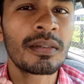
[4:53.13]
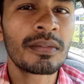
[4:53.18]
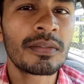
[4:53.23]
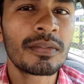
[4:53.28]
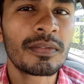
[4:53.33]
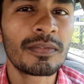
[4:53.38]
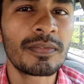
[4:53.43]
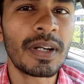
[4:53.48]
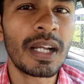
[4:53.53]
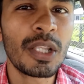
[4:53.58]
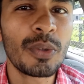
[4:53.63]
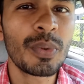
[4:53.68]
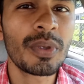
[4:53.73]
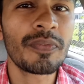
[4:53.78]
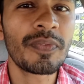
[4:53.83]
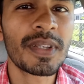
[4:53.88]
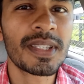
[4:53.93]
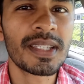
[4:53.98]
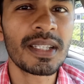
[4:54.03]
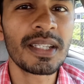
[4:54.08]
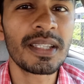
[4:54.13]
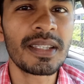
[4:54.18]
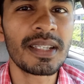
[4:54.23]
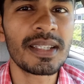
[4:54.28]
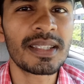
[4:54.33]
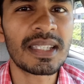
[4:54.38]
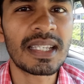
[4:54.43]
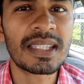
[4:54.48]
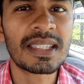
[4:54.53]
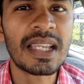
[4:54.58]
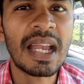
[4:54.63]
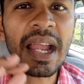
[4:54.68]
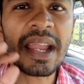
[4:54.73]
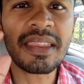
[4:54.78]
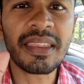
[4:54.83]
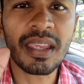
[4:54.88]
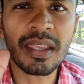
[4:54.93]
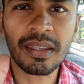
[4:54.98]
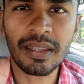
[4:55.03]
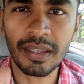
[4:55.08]
Valuing facilities is high
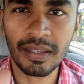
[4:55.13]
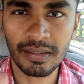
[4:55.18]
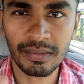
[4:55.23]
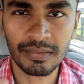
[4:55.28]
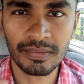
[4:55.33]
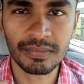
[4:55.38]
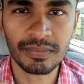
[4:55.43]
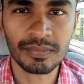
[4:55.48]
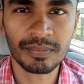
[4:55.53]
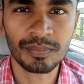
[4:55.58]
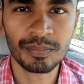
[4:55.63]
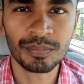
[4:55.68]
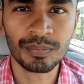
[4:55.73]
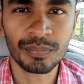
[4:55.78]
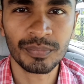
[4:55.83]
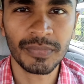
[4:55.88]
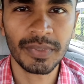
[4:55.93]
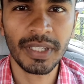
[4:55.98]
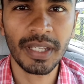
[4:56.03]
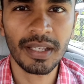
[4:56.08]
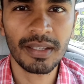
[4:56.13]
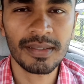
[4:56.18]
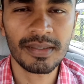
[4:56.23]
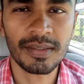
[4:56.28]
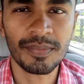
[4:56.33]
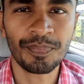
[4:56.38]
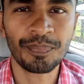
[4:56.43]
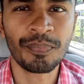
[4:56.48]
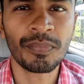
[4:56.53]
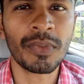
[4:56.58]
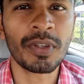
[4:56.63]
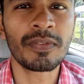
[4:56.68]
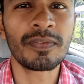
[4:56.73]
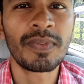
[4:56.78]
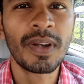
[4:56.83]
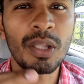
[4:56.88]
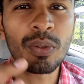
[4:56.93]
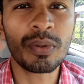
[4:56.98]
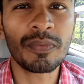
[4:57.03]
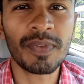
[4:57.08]
thinking. Yes,
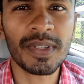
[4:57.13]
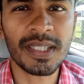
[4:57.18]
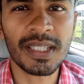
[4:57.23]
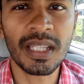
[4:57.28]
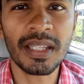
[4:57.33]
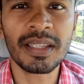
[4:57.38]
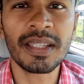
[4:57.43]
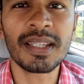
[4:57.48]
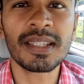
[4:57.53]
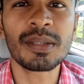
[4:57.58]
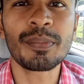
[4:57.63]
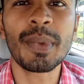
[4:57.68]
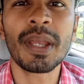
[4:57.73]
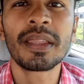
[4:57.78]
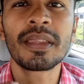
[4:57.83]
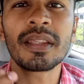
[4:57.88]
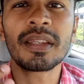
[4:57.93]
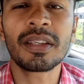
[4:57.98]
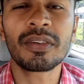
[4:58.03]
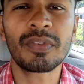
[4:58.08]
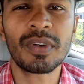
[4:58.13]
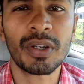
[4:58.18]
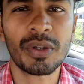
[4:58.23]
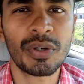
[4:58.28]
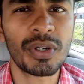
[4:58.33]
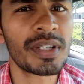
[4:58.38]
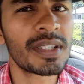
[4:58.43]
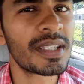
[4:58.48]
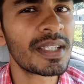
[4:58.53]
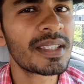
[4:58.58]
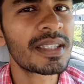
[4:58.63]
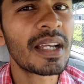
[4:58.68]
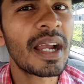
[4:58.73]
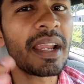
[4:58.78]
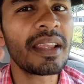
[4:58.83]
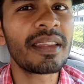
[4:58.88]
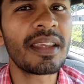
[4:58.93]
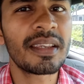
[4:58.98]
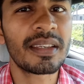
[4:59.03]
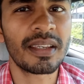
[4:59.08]
valuing facilities, maintaining records is high
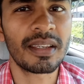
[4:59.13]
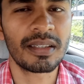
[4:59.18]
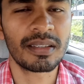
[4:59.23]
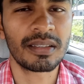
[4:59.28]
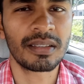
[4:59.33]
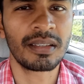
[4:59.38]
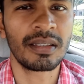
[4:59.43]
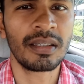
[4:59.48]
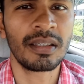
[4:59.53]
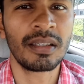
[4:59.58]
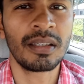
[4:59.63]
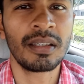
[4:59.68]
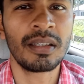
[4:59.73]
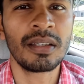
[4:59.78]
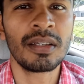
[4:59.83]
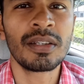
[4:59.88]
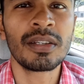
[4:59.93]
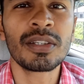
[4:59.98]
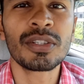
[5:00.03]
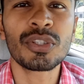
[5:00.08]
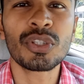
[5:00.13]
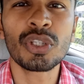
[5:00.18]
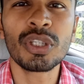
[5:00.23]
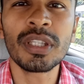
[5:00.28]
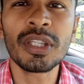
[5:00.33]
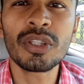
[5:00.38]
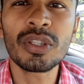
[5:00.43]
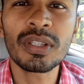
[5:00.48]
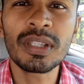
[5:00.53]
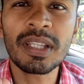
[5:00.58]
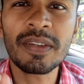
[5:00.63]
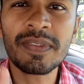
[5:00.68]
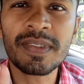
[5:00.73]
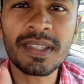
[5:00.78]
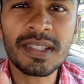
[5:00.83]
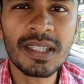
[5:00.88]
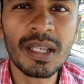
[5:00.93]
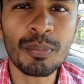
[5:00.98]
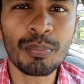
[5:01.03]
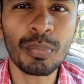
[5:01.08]
thinking. So you need to live
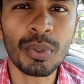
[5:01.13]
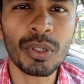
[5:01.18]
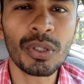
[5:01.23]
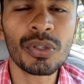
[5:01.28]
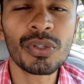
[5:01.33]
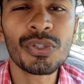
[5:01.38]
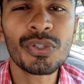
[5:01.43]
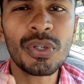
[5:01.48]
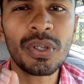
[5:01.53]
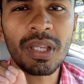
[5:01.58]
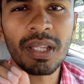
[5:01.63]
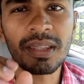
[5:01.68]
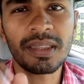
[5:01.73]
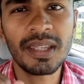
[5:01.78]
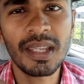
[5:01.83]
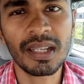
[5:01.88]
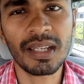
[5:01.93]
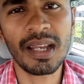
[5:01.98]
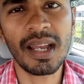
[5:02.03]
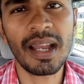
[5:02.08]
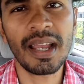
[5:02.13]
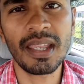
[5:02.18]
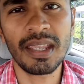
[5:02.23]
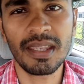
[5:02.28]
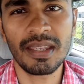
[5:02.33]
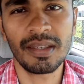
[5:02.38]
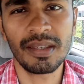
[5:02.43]
simple so you can think high.